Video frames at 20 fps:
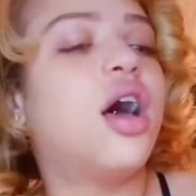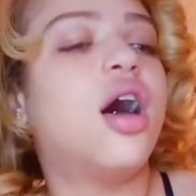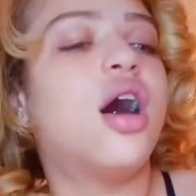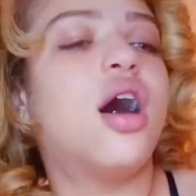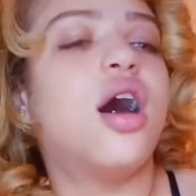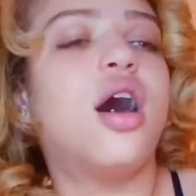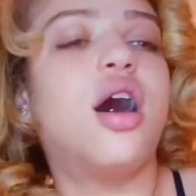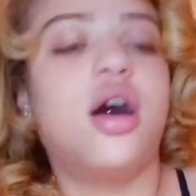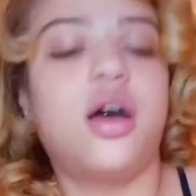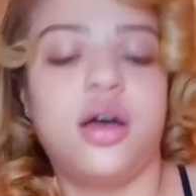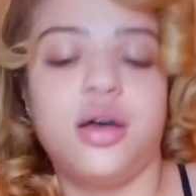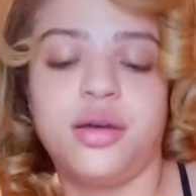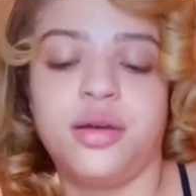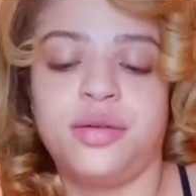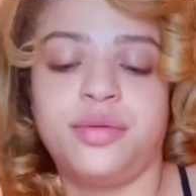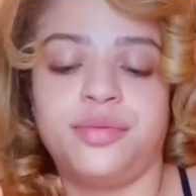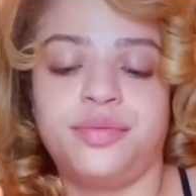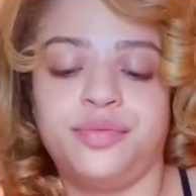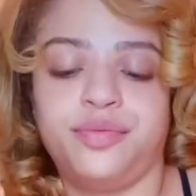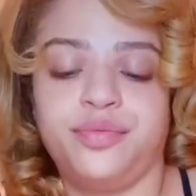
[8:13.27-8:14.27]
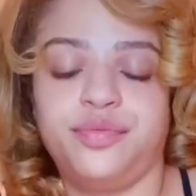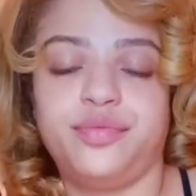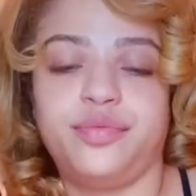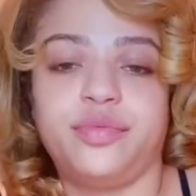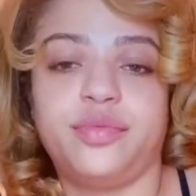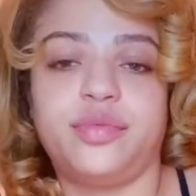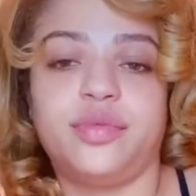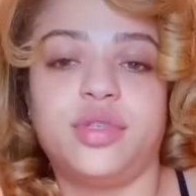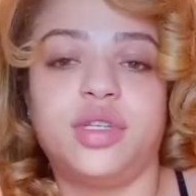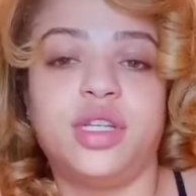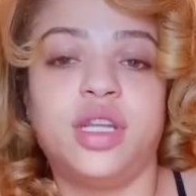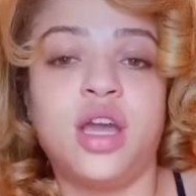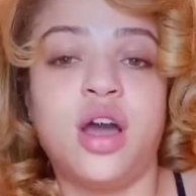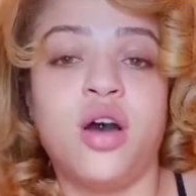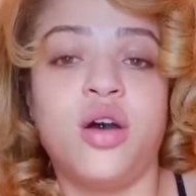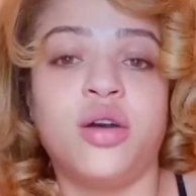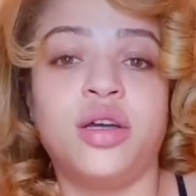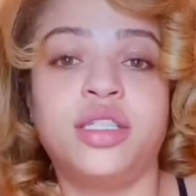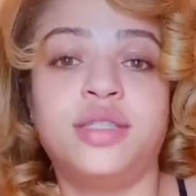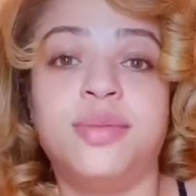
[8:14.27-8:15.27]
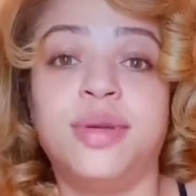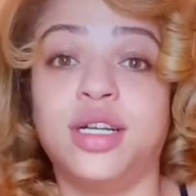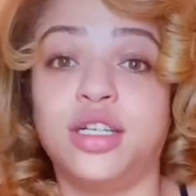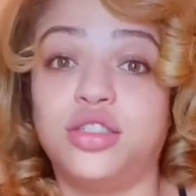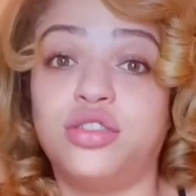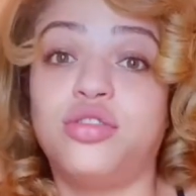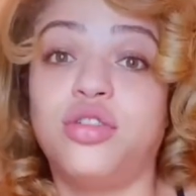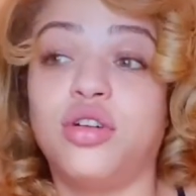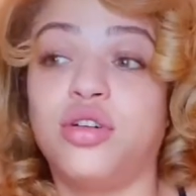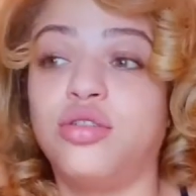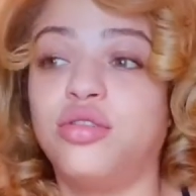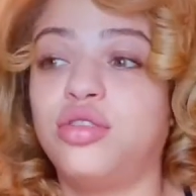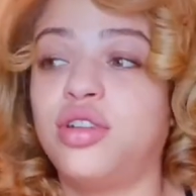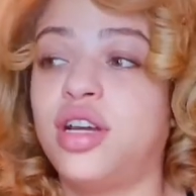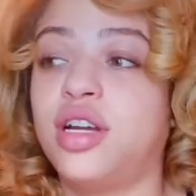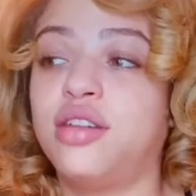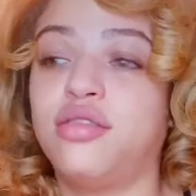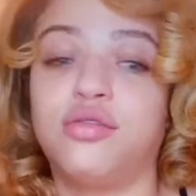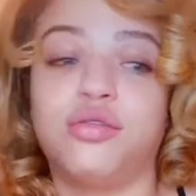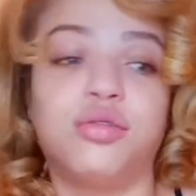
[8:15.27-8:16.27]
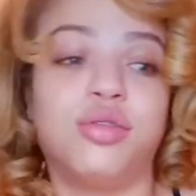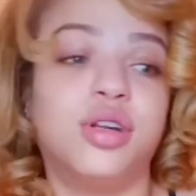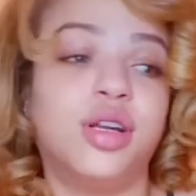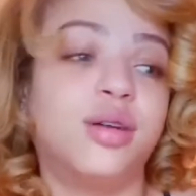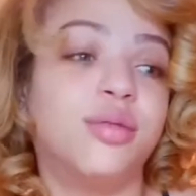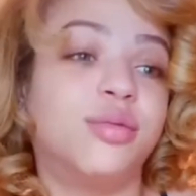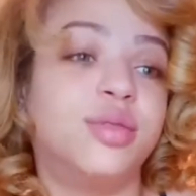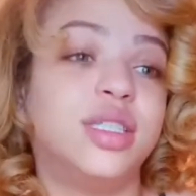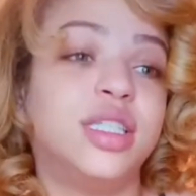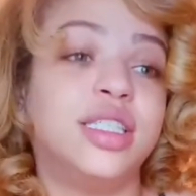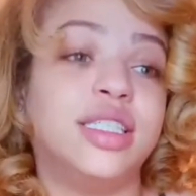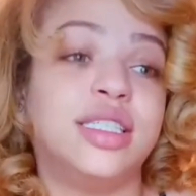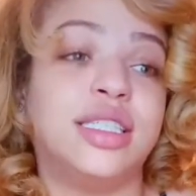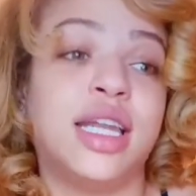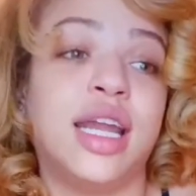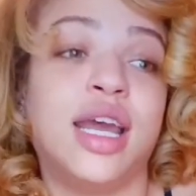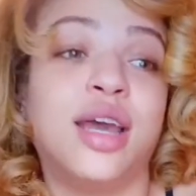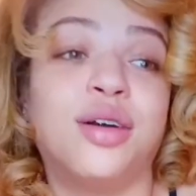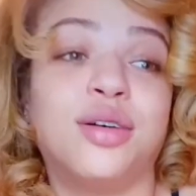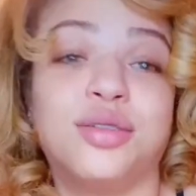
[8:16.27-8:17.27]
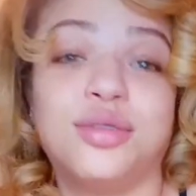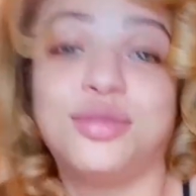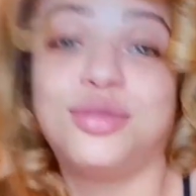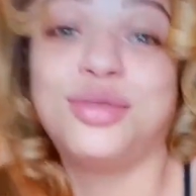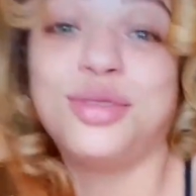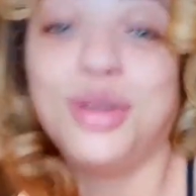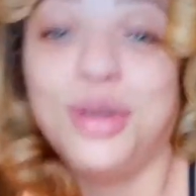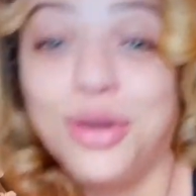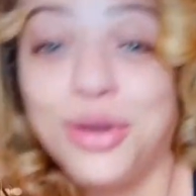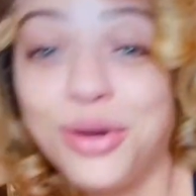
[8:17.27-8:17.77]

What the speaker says: rubs. Y'all, it's been a struggle trying to roll up with these nails. No